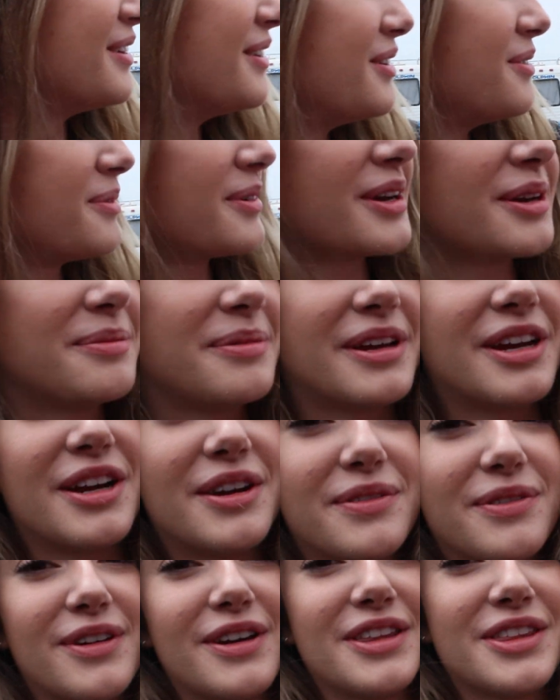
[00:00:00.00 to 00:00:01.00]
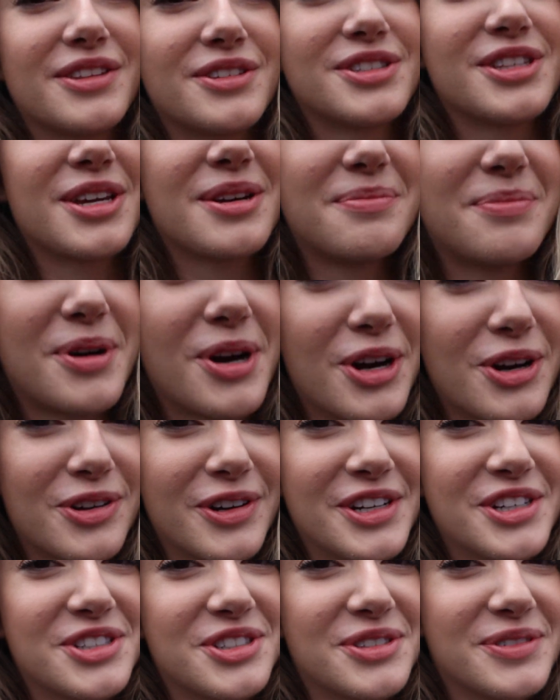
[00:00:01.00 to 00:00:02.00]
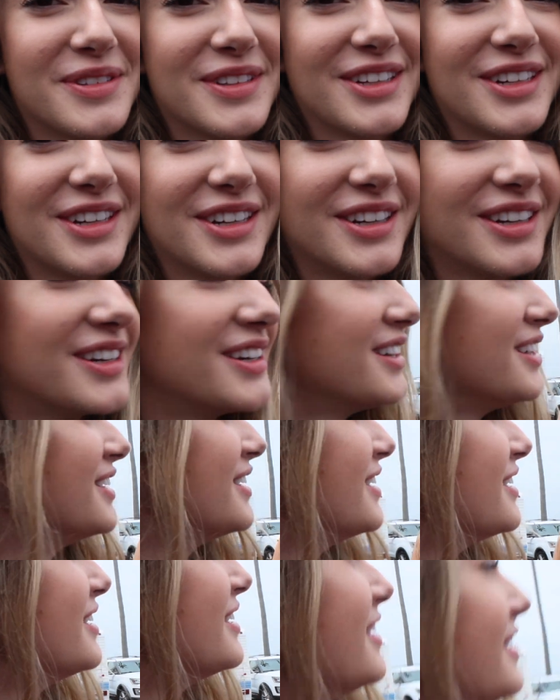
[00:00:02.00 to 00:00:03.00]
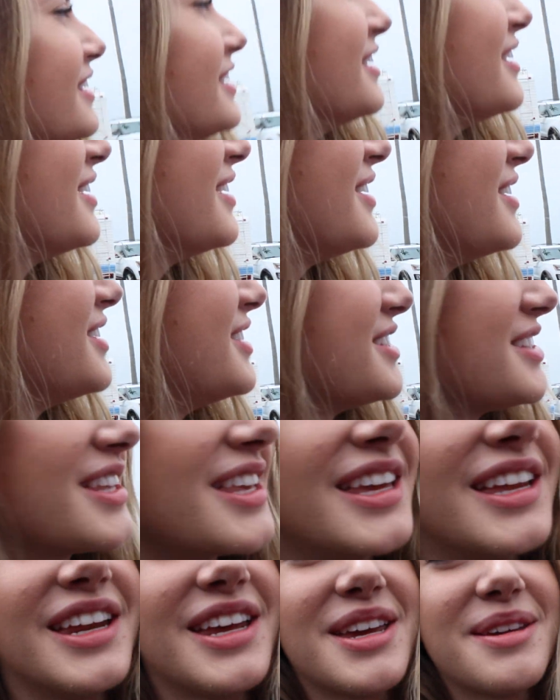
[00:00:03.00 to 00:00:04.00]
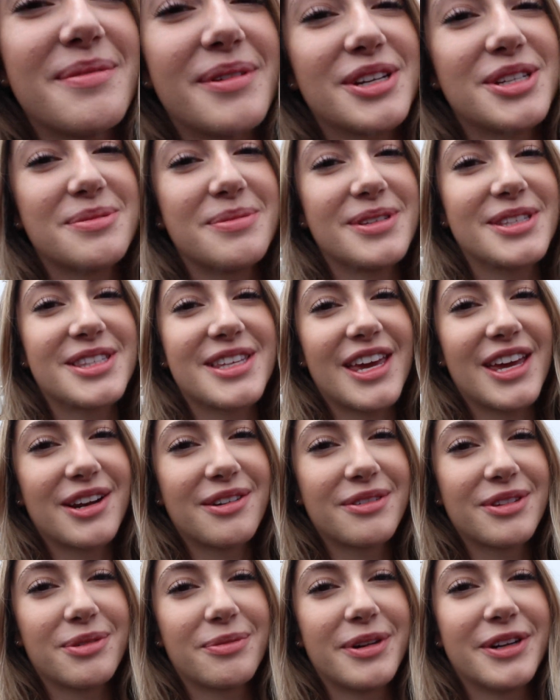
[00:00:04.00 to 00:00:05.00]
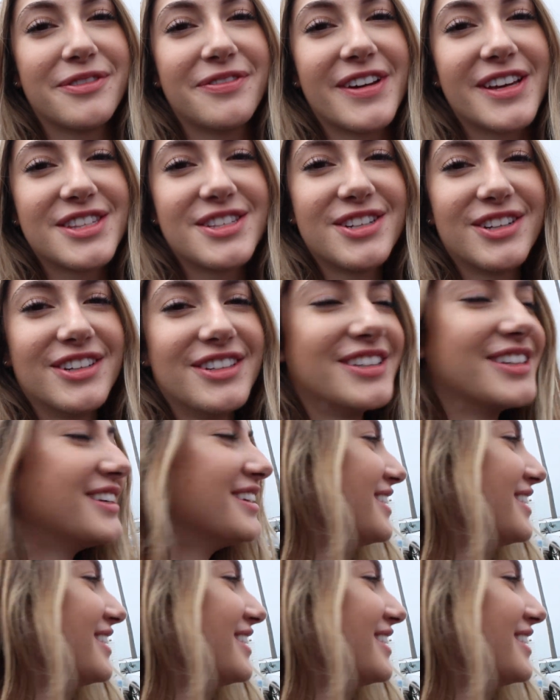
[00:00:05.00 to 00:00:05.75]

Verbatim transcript: Oh my god, be careful. I think there's like a park ranger over there. Just kidding. He might just be a skater with a weird vest on.